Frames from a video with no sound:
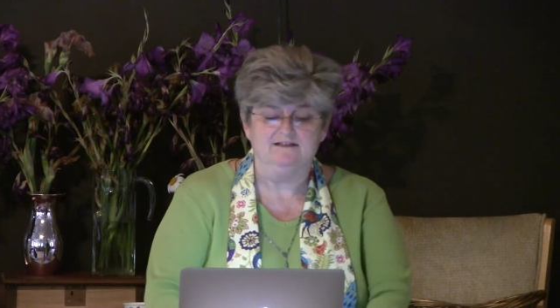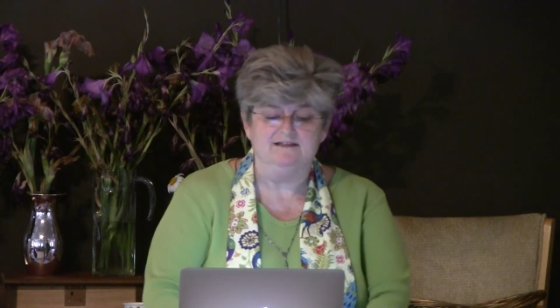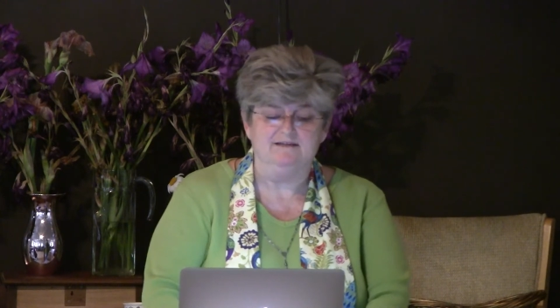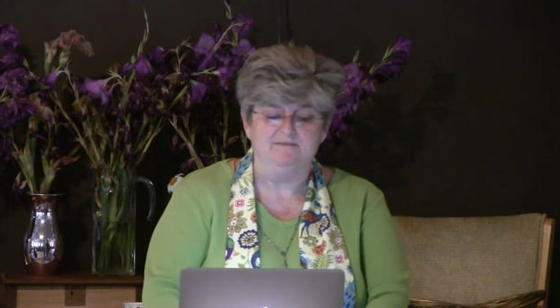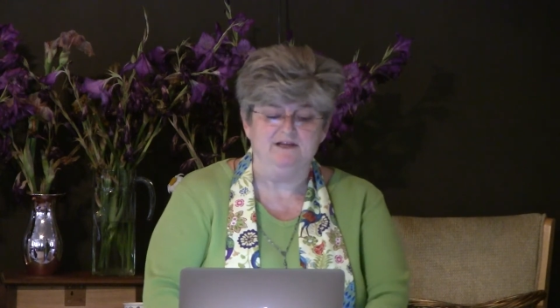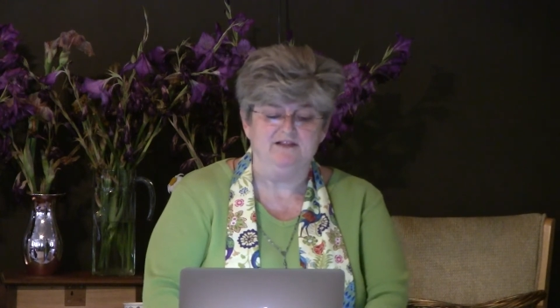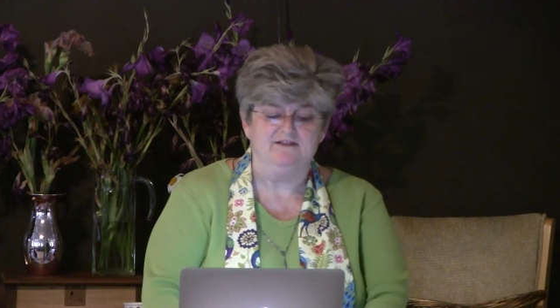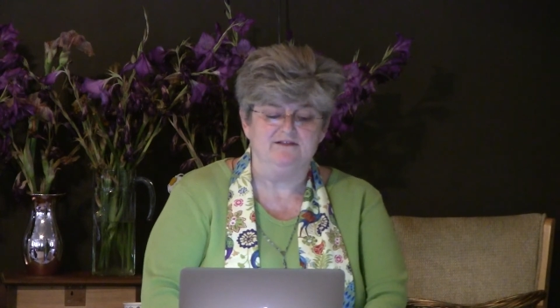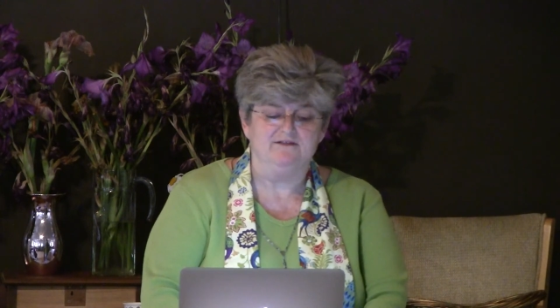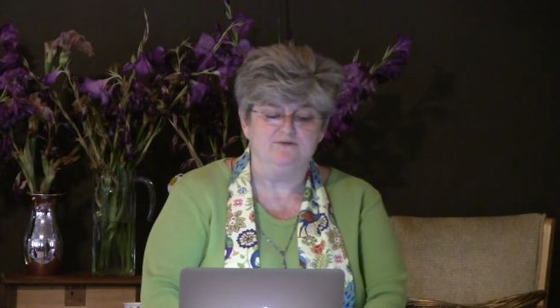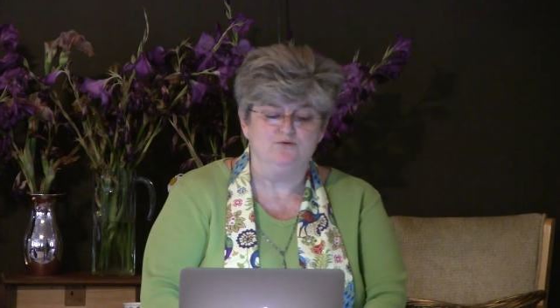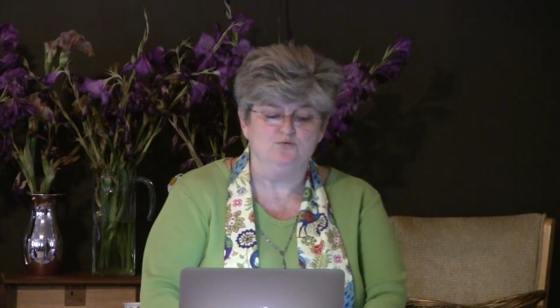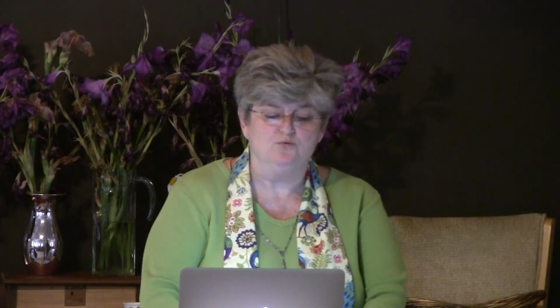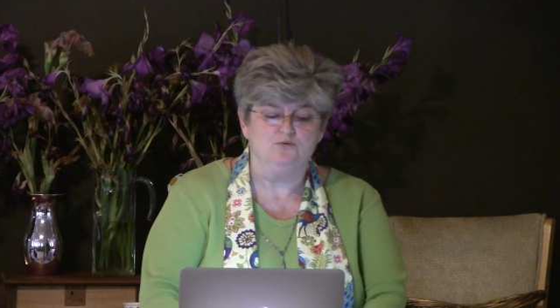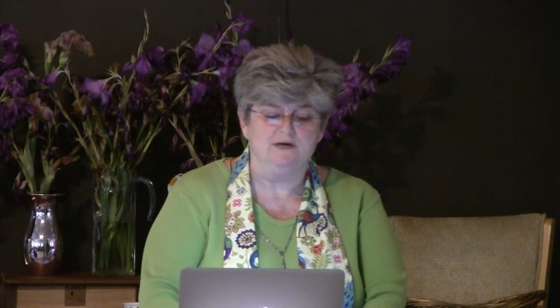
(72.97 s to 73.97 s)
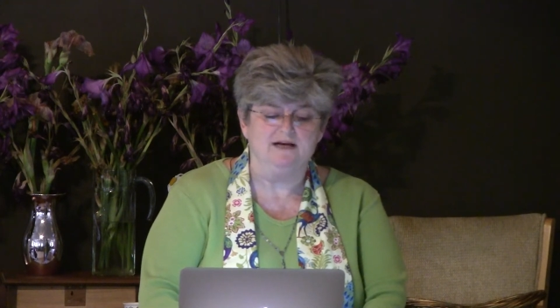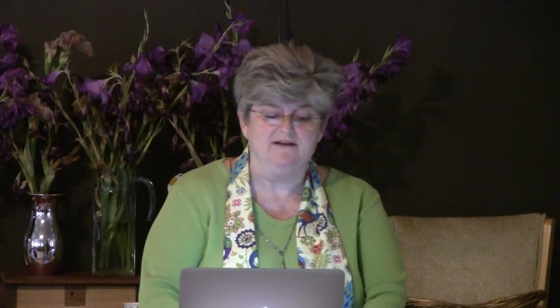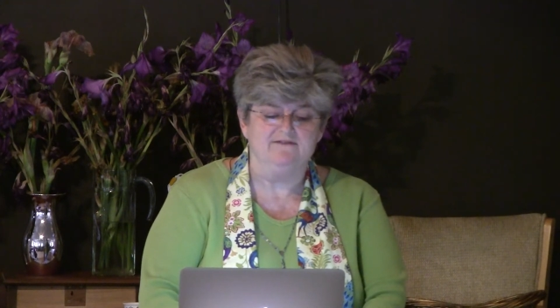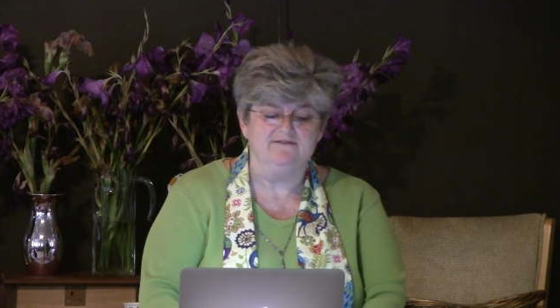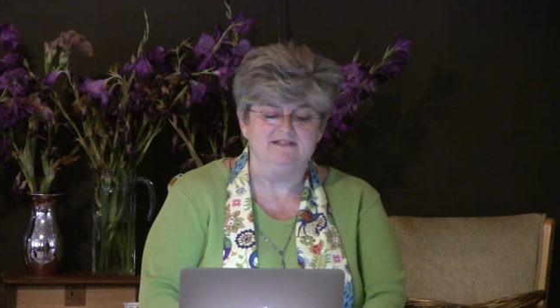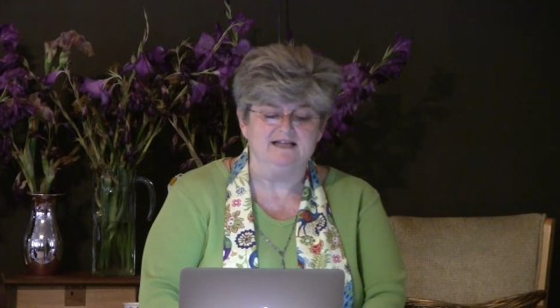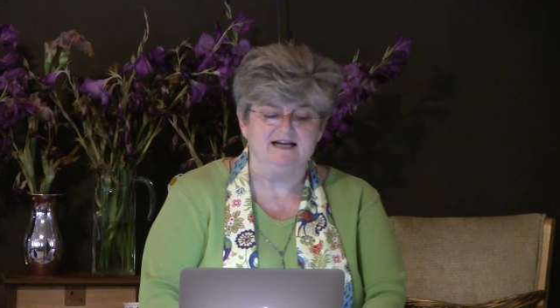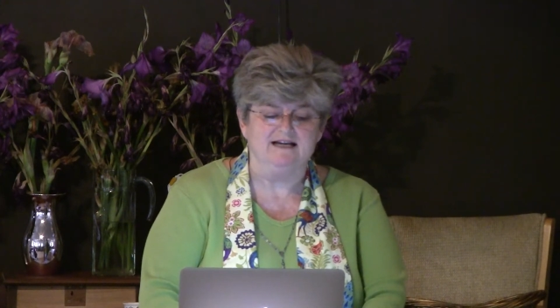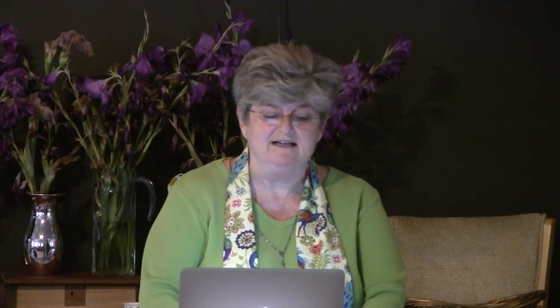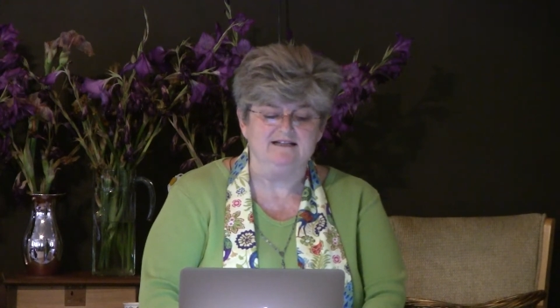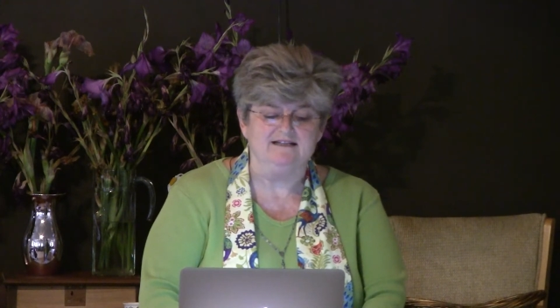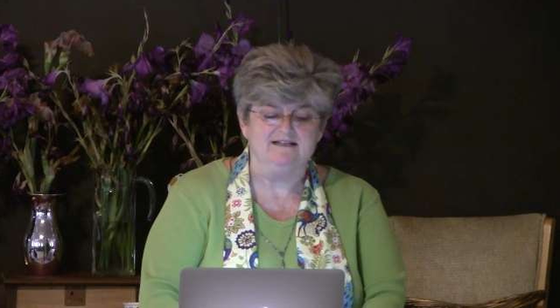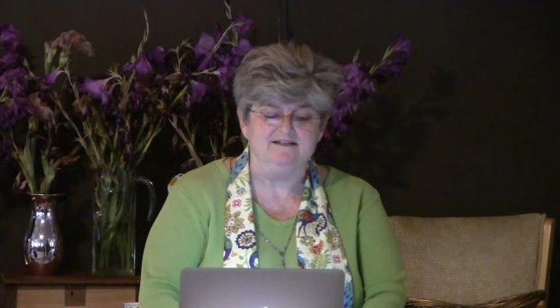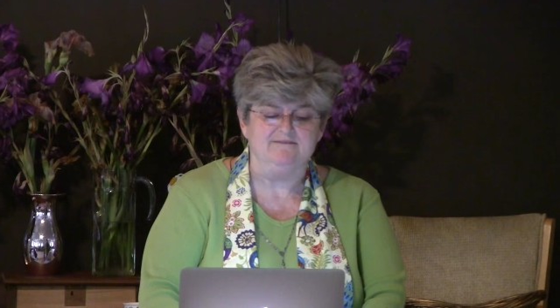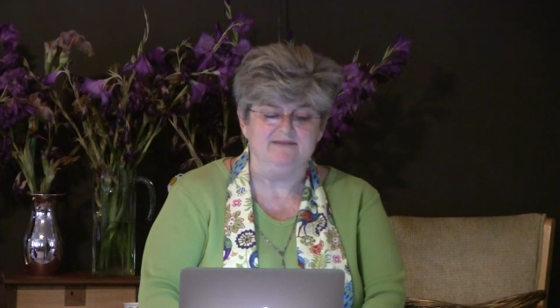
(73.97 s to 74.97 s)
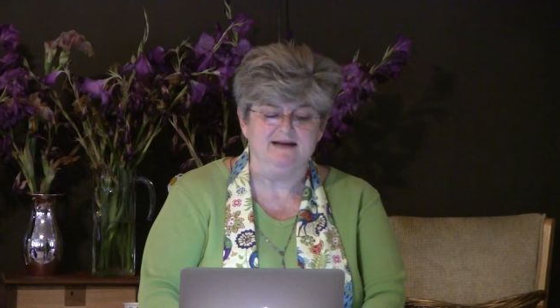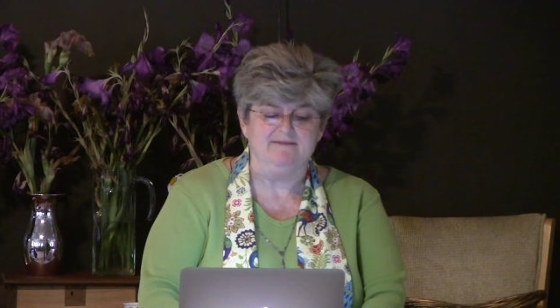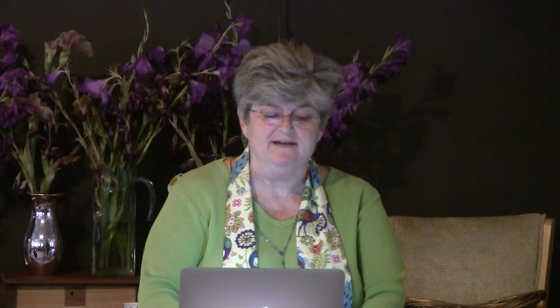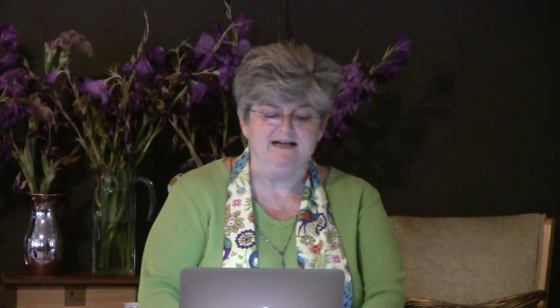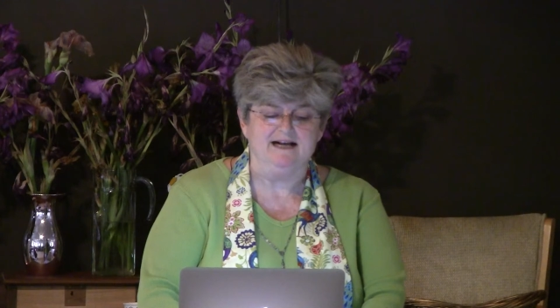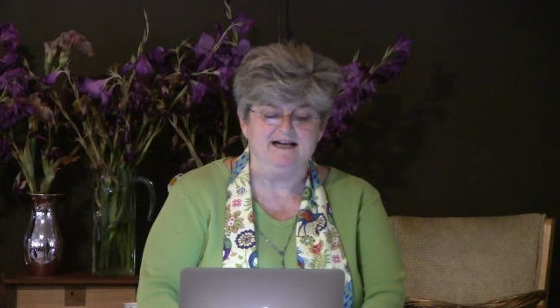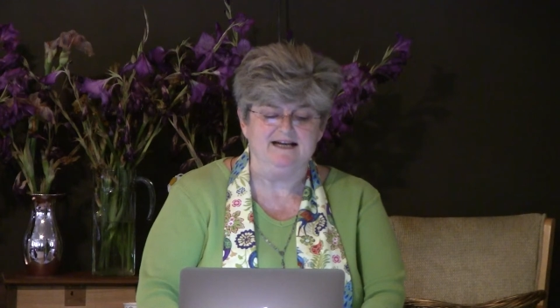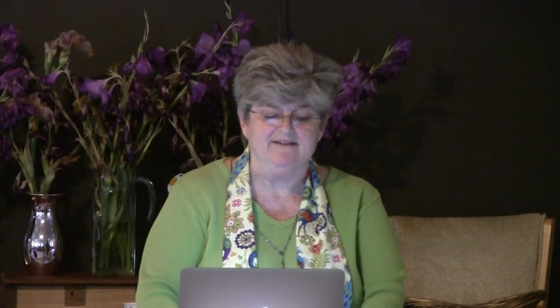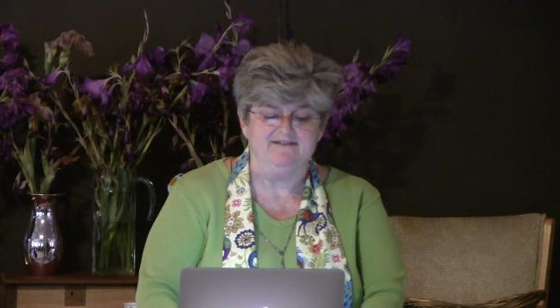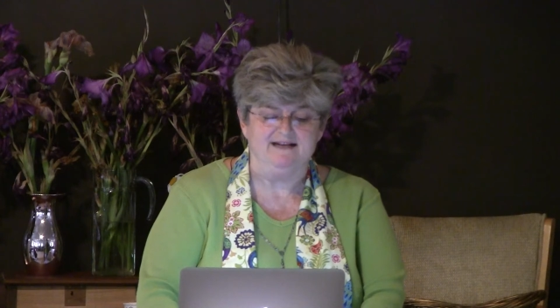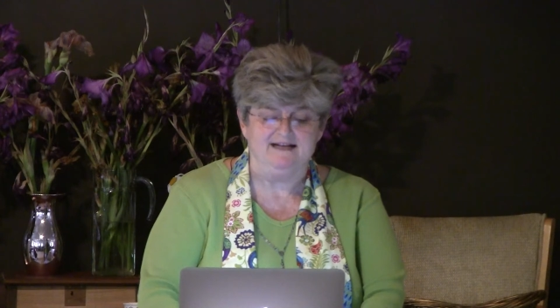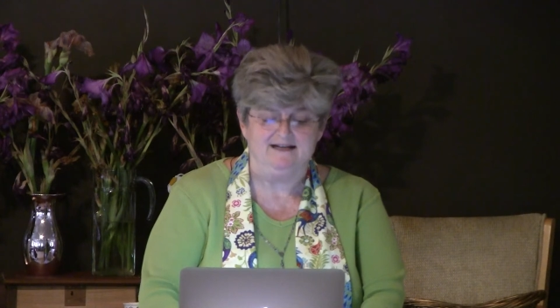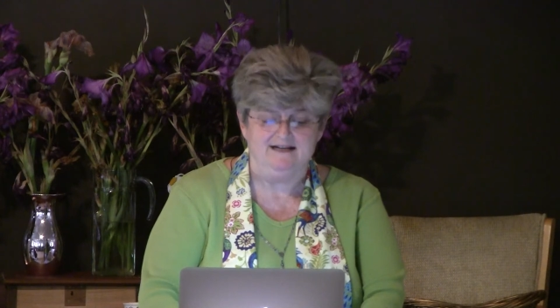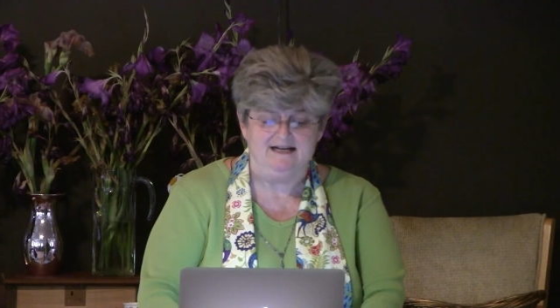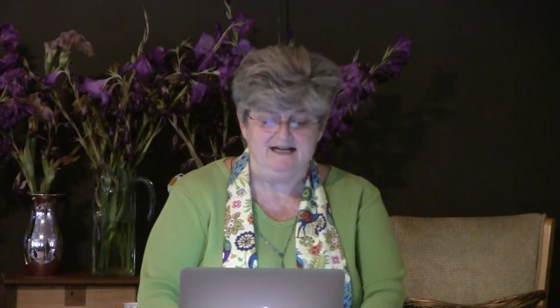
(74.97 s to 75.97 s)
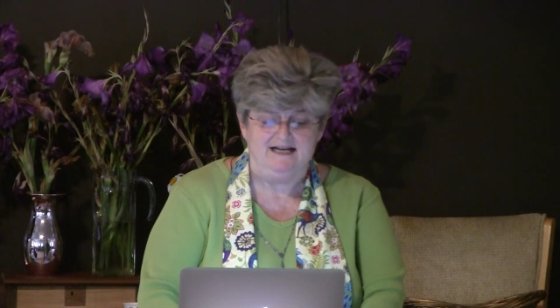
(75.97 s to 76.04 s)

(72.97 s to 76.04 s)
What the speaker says: give me 12 seconds here, maybe not even.